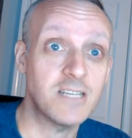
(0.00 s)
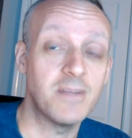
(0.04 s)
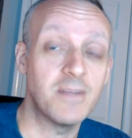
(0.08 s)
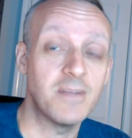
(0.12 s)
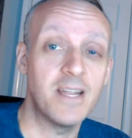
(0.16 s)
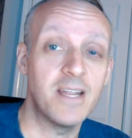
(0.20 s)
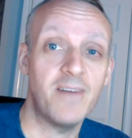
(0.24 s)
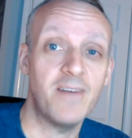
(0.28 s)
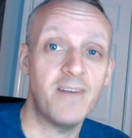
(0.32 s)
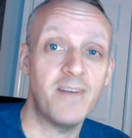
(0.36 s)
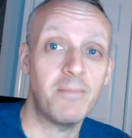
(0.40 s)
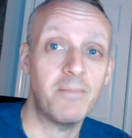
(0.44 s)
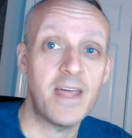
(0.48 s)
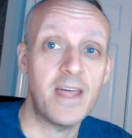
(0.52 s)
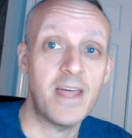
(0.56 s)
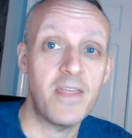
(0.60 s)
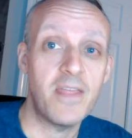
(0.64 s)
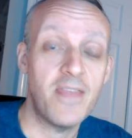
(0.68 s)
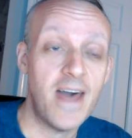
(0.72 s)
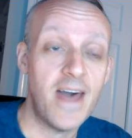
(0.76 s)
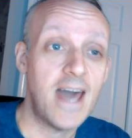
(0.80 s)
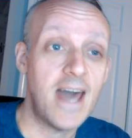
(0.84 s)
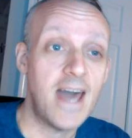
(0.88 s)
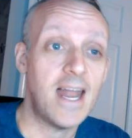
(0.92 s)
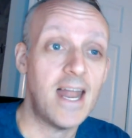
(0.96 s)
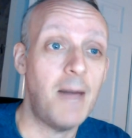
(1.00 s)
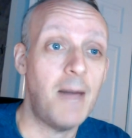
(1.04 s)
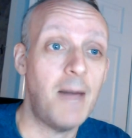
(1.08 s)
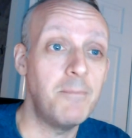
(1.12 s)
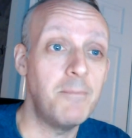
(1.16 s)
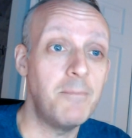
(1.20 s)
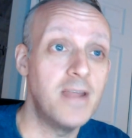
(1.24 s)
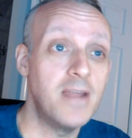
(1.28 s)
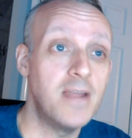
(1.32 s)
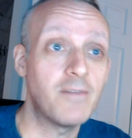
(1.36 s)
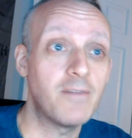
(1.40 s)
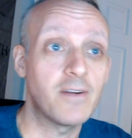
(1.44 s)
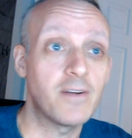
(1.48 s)
And if I play that, I'm
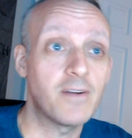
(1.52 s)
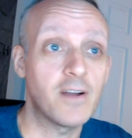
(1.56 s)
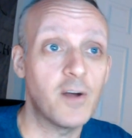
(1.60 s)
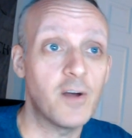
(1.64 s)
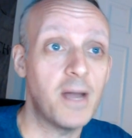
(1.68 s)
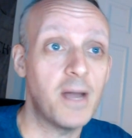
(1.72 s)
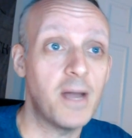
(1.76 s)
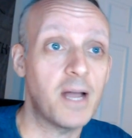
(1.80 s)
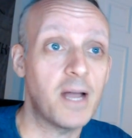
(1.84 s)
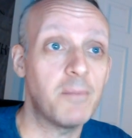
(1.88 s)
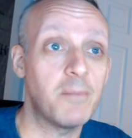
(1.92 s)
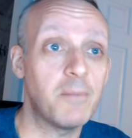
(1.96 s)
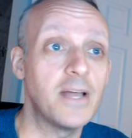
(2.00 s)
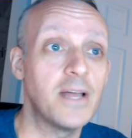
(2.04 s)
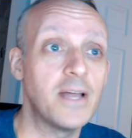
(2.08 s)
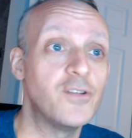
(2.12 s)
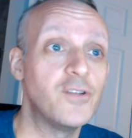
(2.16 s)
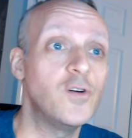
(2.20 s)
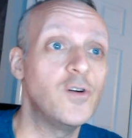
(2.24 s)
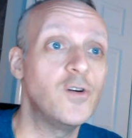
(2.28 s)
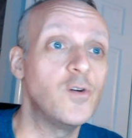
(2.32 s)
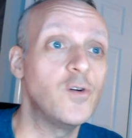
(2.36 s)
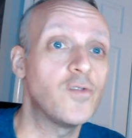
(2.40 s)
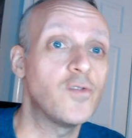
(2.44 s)
never going to go back and play 2.